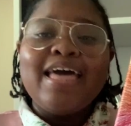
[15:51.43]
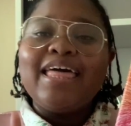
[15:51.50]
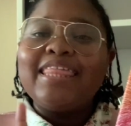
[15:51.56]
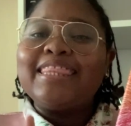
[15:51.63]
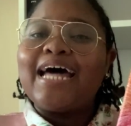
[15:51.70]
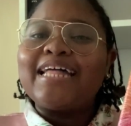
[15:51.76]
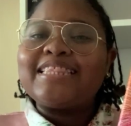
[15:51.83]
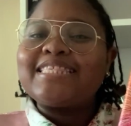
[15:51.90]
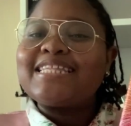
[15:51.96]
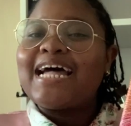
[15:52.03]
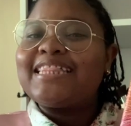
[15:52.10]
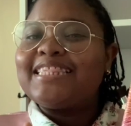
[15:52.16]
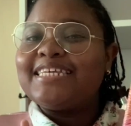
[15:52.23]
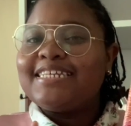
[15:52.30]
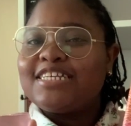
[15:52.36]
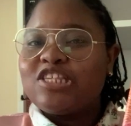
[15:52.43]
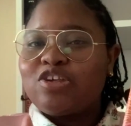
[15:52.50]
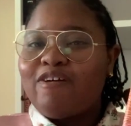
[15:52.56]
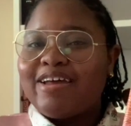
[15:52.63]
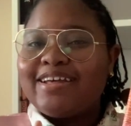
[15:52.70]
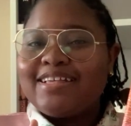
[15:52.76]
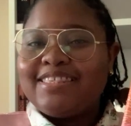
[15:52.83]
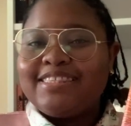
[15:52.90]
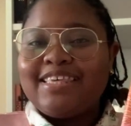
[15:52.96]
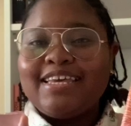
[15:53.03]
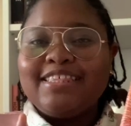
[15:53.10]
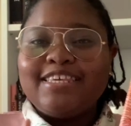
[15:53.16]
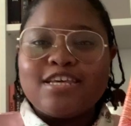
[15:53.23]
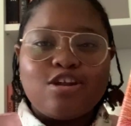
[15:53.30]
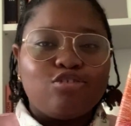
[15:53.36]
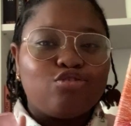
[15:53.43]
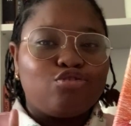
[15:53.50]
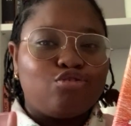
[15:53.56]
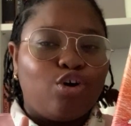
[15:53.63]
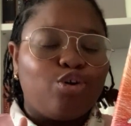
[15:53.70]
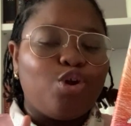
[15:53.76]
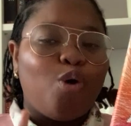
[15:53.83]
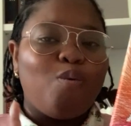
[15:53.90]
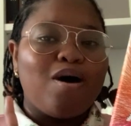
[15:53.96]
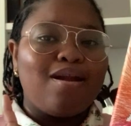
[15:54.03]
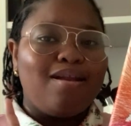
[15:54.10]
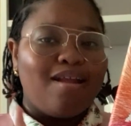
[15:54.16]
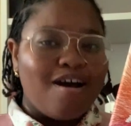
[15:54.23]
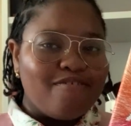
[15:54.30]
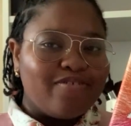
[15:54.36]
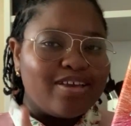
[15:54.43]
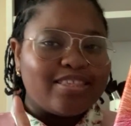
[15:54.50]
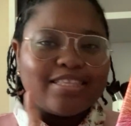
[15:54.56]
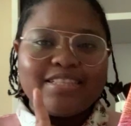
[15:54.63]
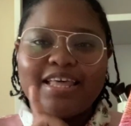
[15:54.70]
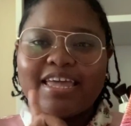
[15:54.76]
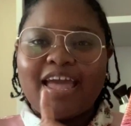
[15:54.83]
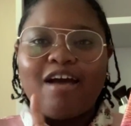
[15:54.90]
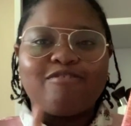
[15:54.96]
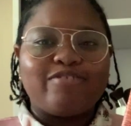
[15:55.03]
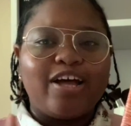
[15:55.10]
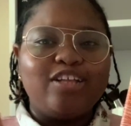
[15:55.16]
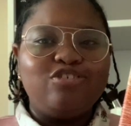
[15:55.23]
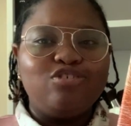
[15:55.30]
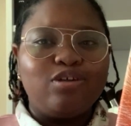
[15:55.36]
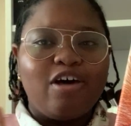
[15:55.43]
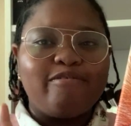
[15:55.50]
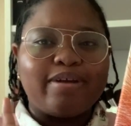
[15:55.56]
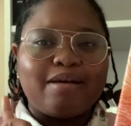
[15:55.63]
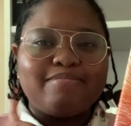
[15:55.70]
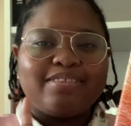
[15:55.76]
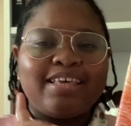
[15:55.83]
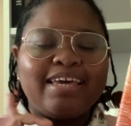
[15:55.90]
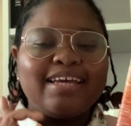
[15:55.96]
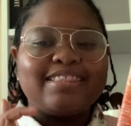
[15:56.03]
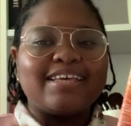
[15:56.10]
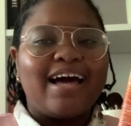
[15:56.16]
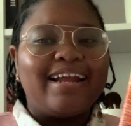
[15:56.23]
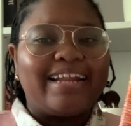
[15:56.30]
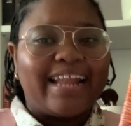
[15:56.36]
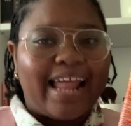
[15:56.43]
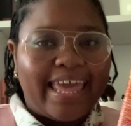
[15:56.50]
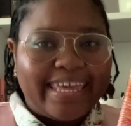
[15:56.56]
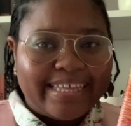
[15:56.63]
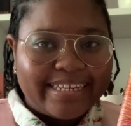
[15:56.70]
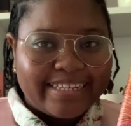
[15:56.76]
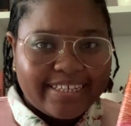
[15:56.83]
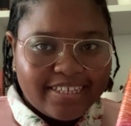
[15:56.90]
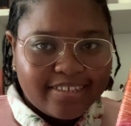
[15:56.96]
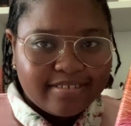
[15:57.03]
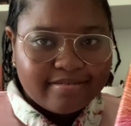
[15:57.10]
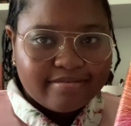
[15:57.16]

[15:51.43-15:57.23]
That's not to discredit saying teenagers don't know what love is and they can't find true love, but I'm saying it's unlikely.